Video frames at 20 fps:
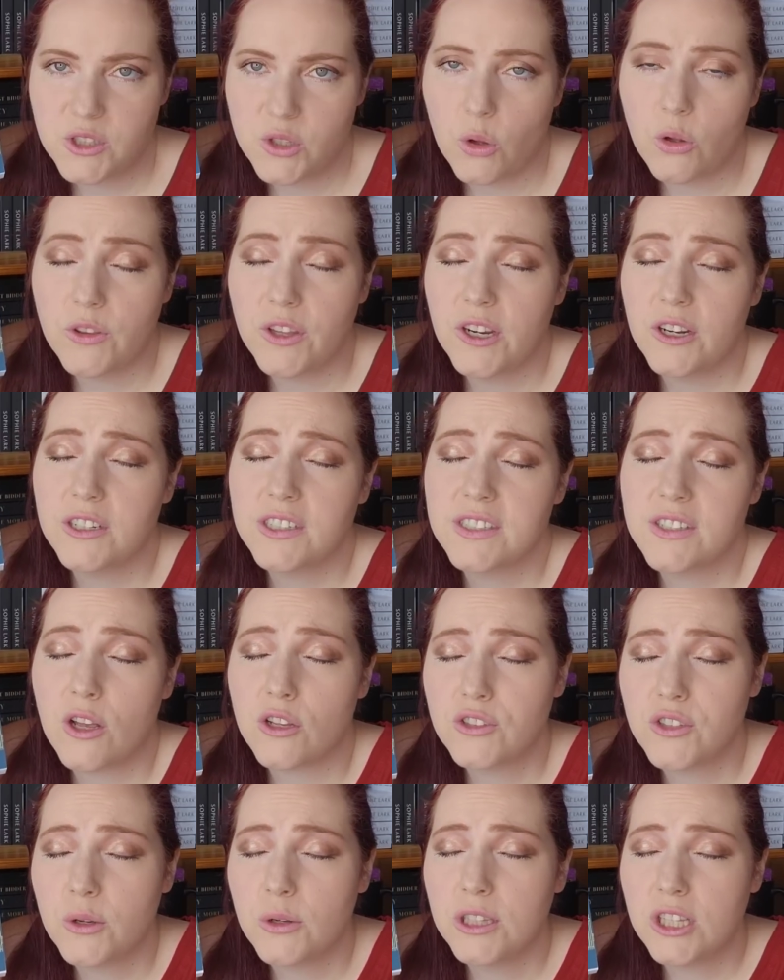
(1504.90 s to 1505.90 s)
was told. There is
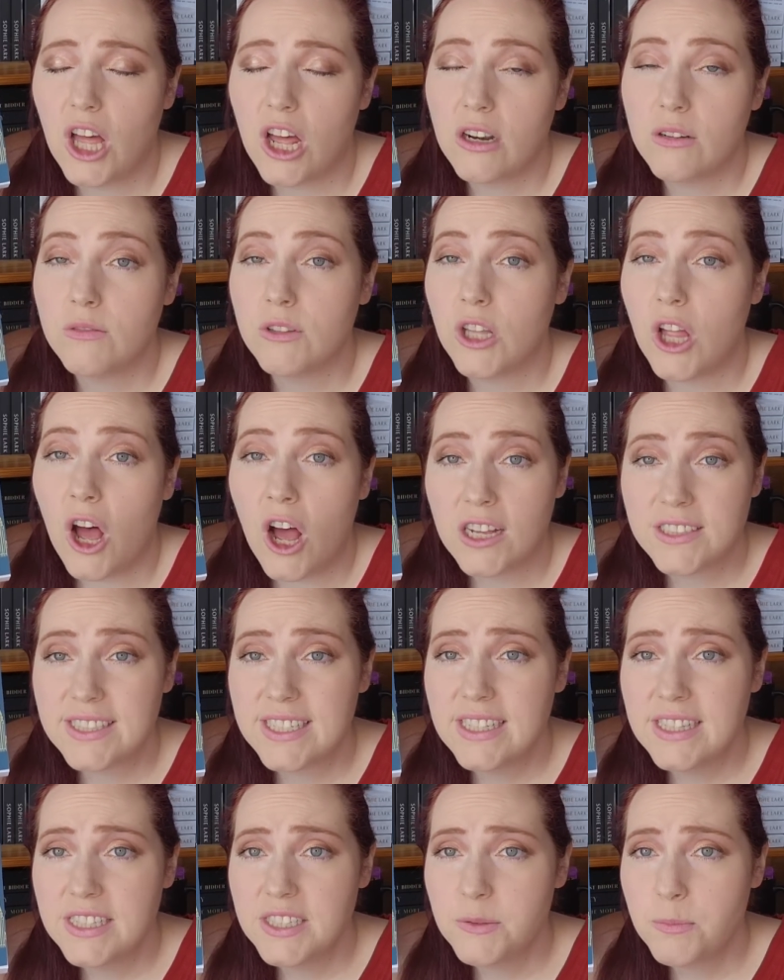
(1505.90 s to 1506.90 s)
also a lot of
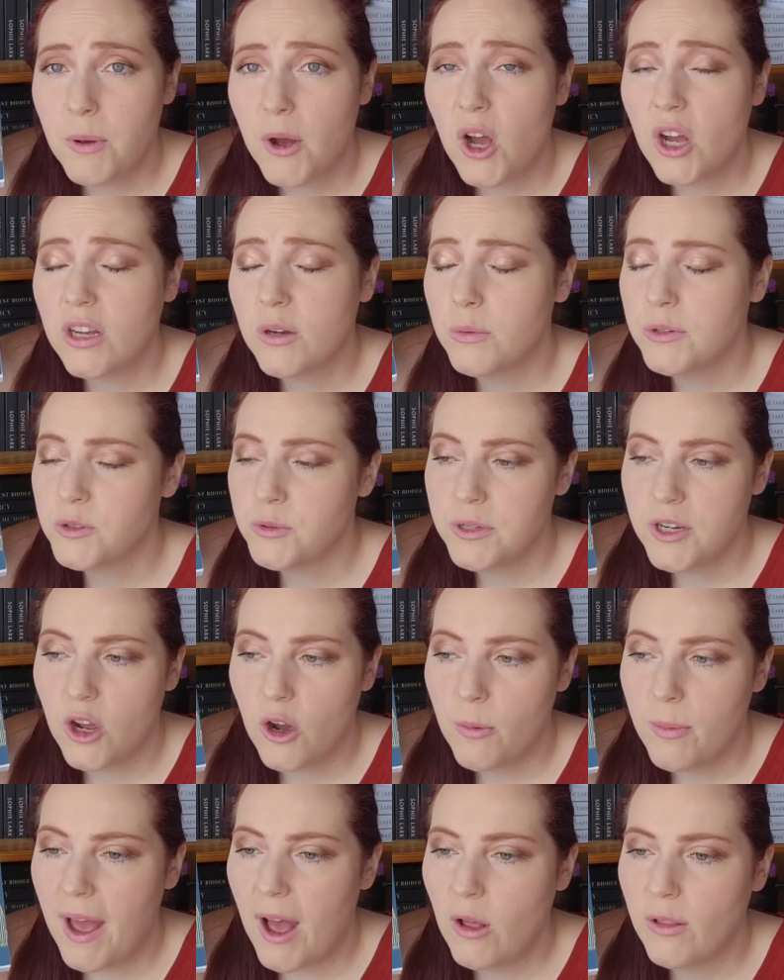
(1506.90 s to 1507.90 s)
loss in this book, which we
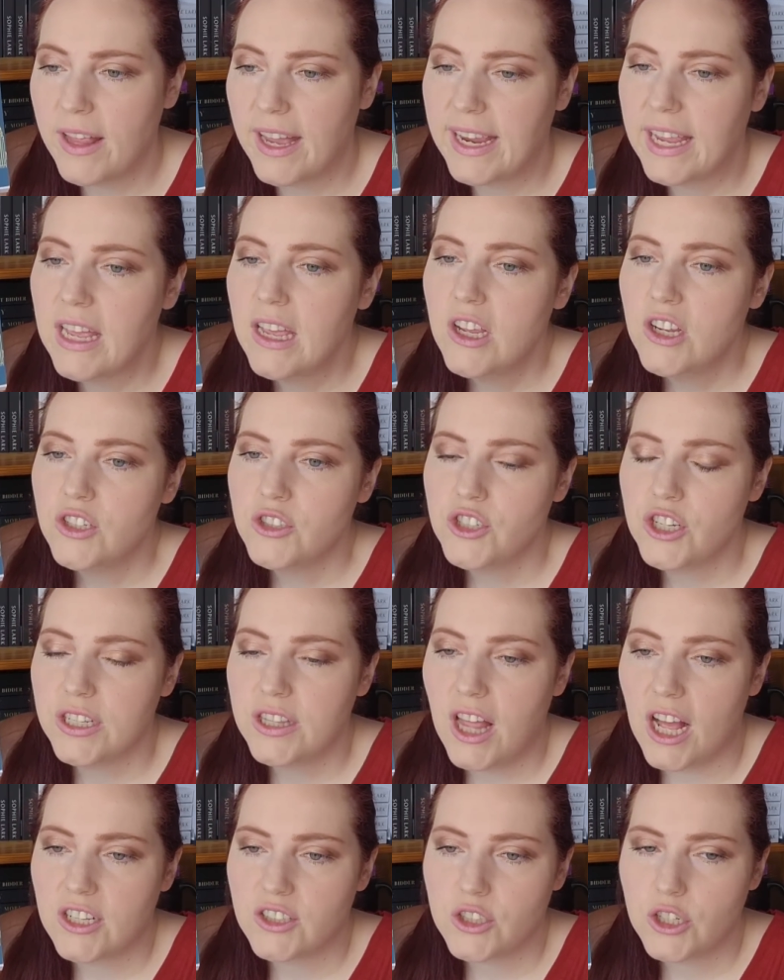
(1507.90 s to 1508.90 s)
know about. Like she
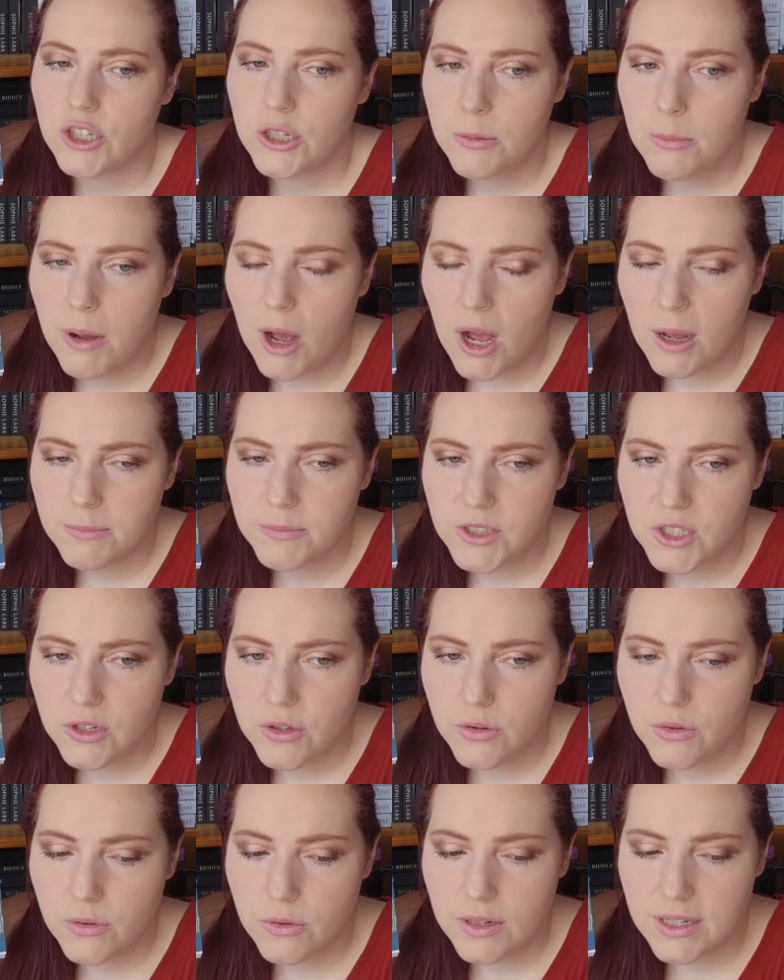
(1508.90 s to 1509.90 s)
had lost her mom
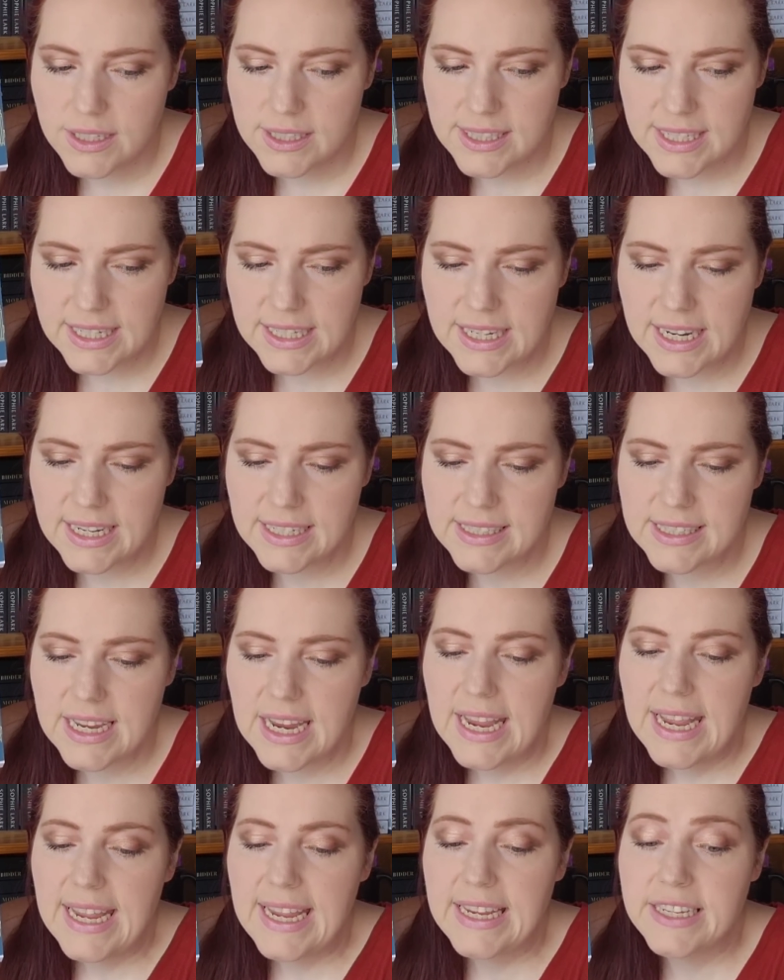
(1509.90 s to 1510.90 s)
to
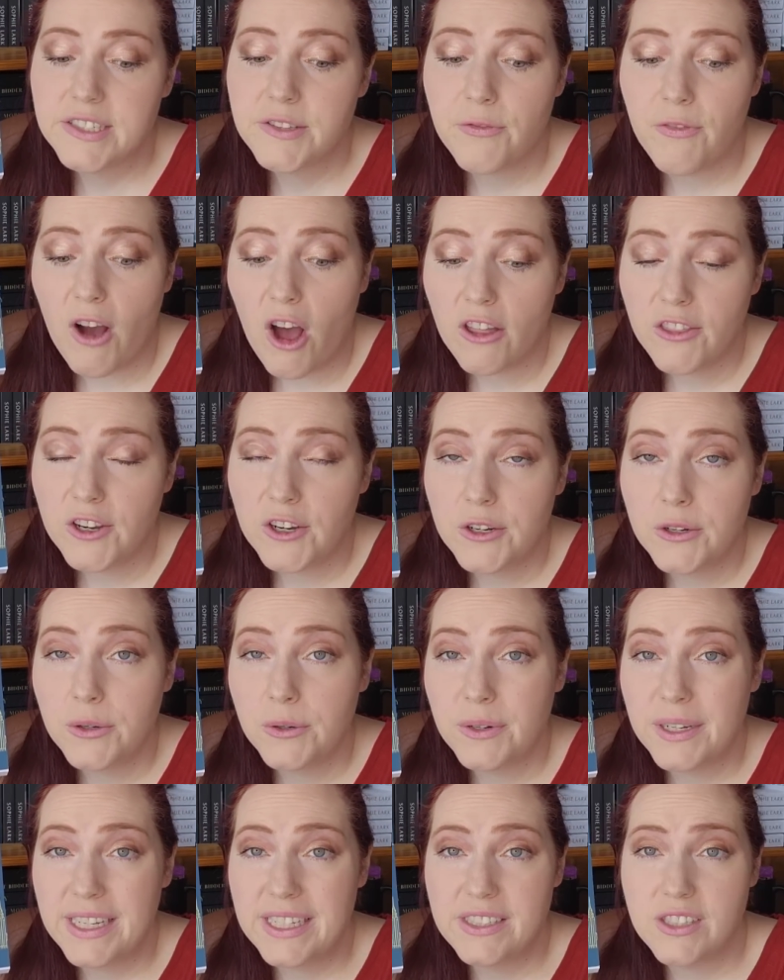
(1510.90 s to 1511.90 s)
sickness. His father,
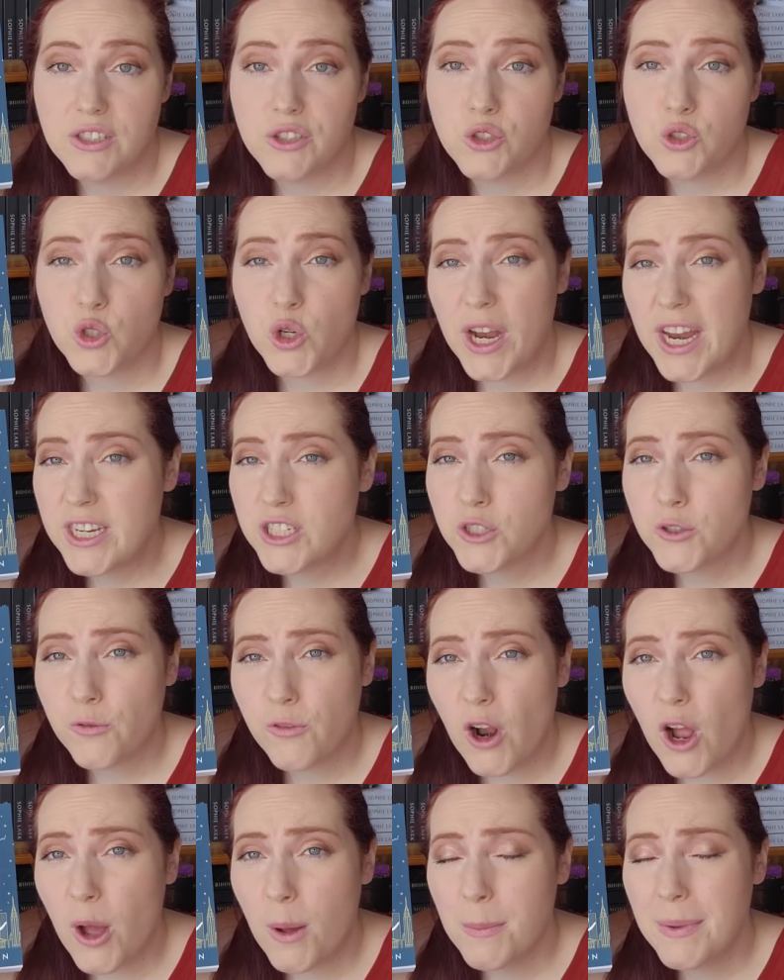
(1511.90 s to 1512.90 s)
who he's estranged
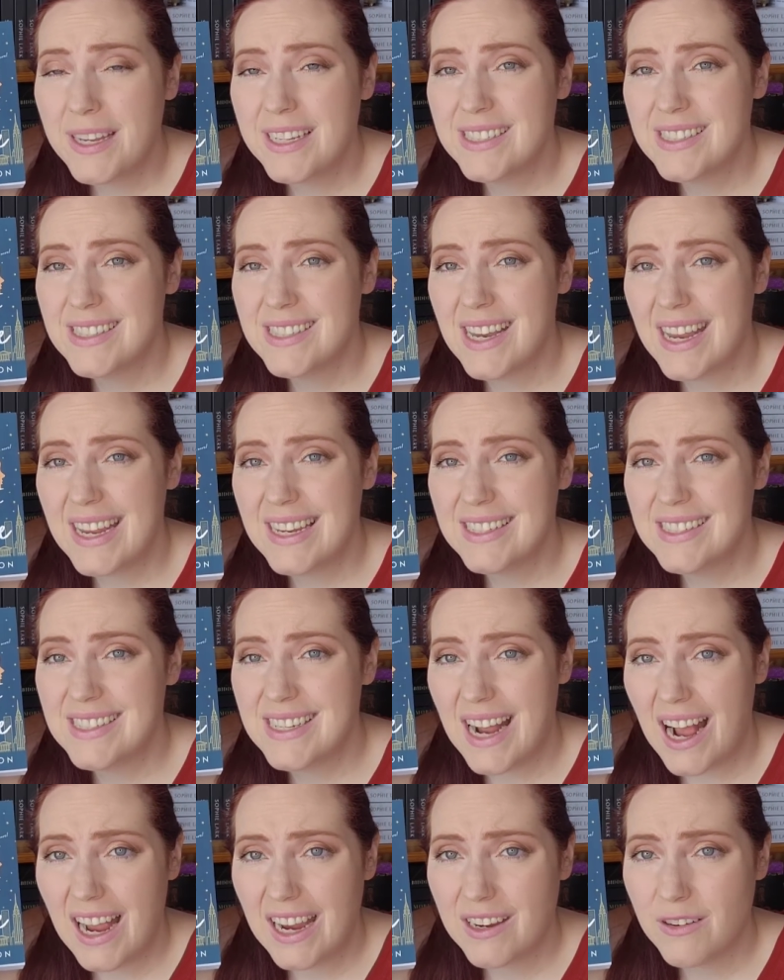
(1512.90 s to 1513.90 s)
from, is is
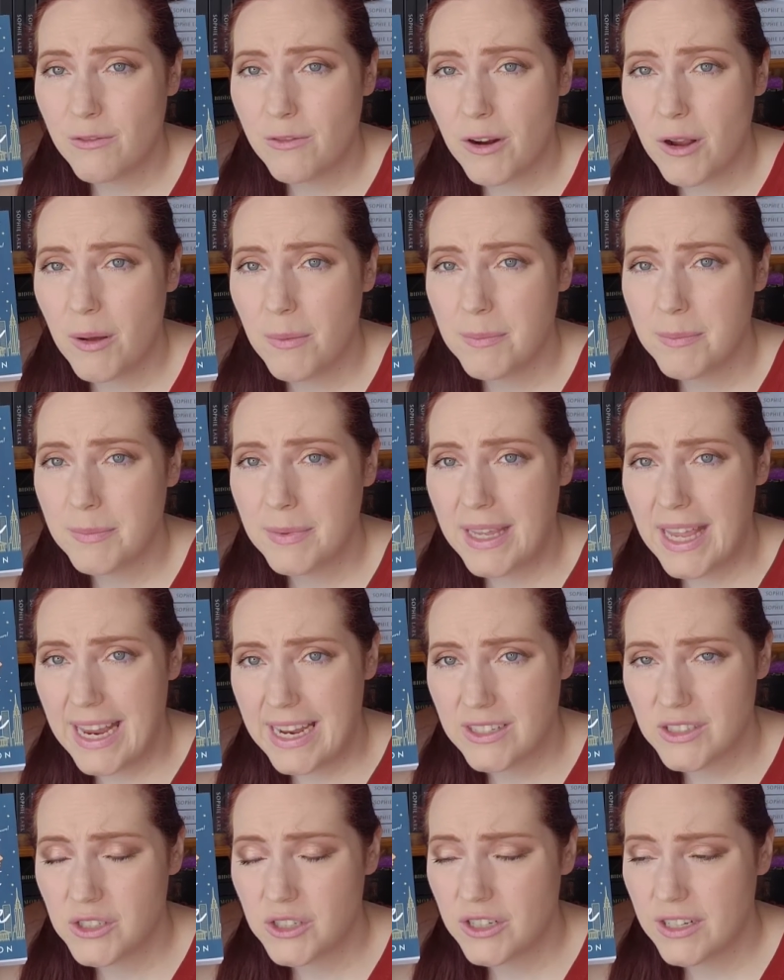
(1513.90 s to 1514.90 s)
dying from
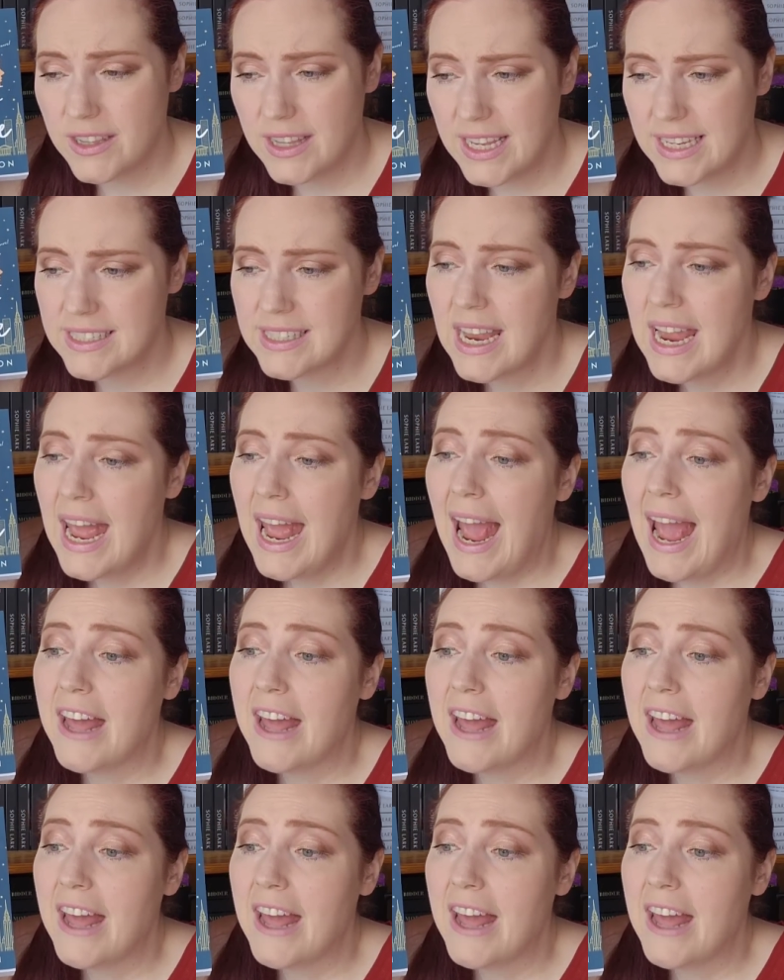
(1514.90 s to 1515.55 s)
cancer in this.